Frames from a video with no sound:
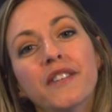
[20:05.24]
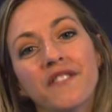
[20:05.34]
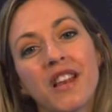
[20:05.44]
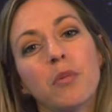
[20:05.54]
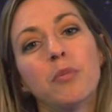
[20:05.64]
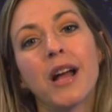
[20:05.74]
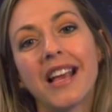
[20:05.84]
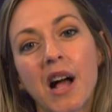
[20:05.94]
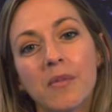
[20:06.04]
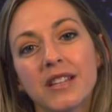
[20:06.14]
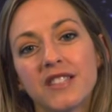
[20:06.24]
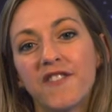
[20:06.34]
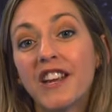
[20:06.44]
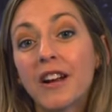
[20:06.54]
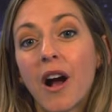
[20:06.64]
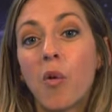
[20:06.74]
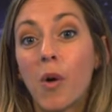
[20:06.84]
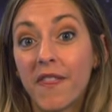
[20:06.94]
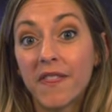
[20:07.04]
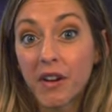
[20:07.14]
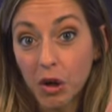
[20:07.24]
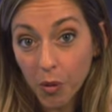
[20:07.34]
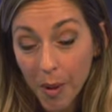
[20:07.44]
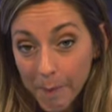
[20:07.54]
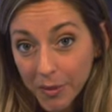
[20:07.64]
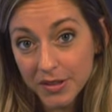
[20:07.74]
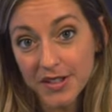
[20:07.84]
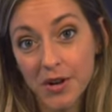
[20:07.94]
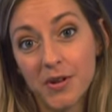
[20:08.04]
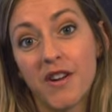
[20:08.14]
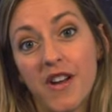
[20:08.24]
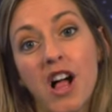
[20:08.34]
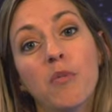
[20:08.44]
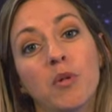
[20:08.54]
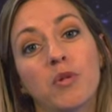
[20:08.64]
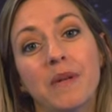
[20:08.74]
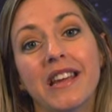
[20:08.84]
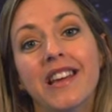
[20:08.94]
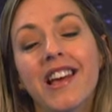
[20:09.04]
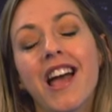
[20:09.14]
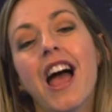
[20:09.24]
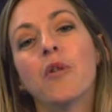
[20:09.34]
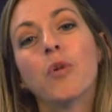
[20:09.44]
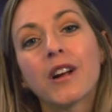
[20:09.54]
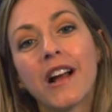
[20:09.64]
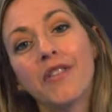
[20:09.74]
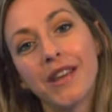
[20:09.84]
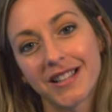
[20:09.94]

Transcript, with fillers: inflatable bike helmets, figure out what the crumple zone of a helmet would be, and work out the